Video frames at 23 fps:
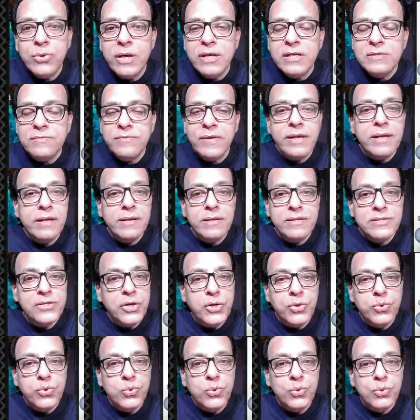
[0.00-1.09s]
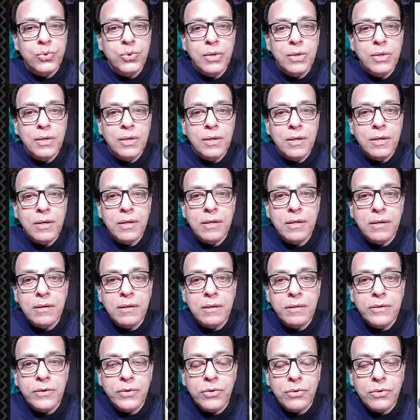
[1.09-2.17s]
So it's very risky to
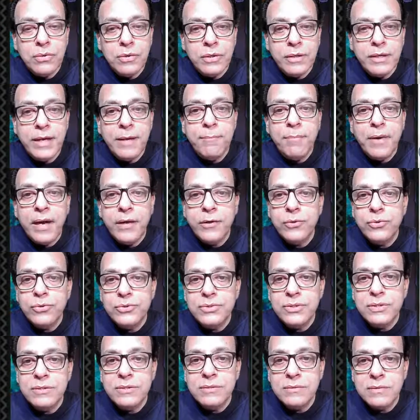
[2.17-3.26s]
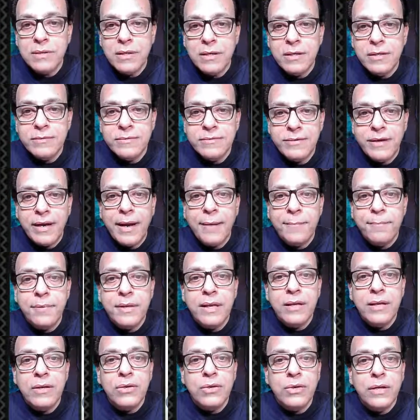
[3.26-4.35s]
keep hydrogen
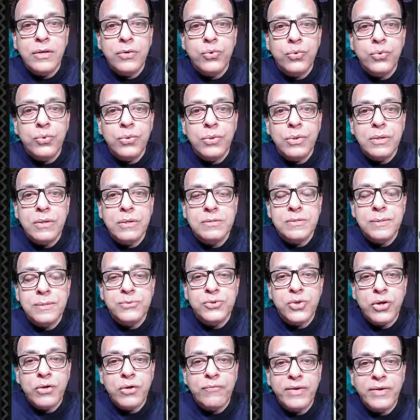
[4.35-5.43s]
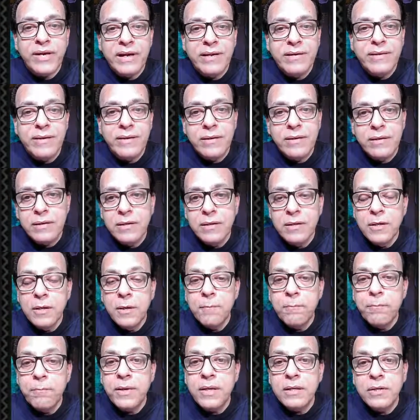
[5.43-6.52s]
trapped into some sort of a
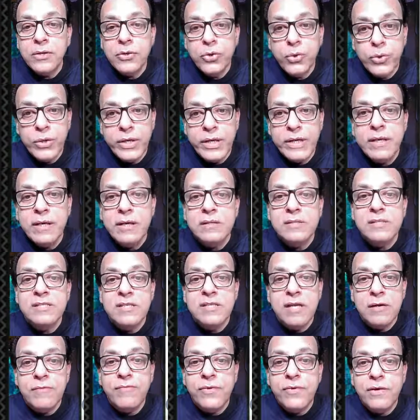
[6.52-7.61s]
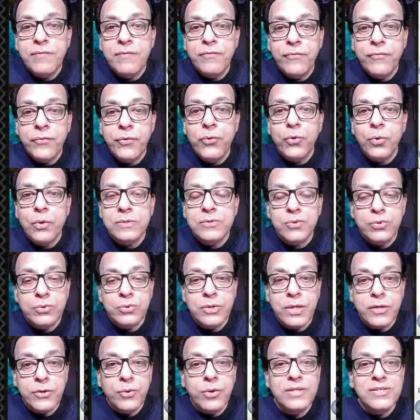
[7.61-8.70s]
container. But you need a safer
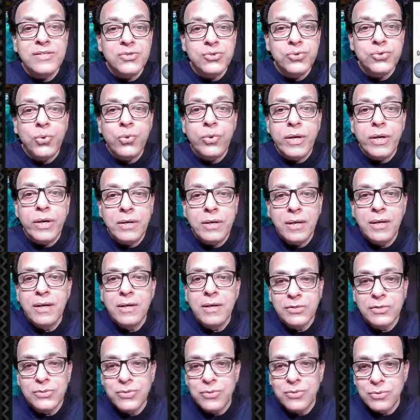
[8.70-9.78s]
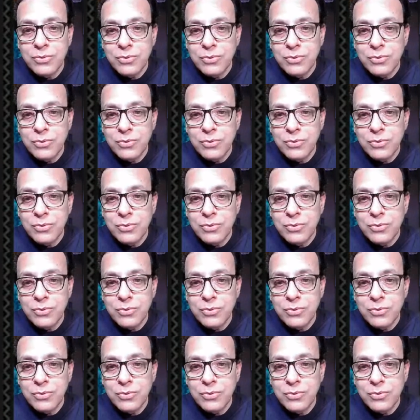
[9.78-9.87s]
fuel so that you can store it.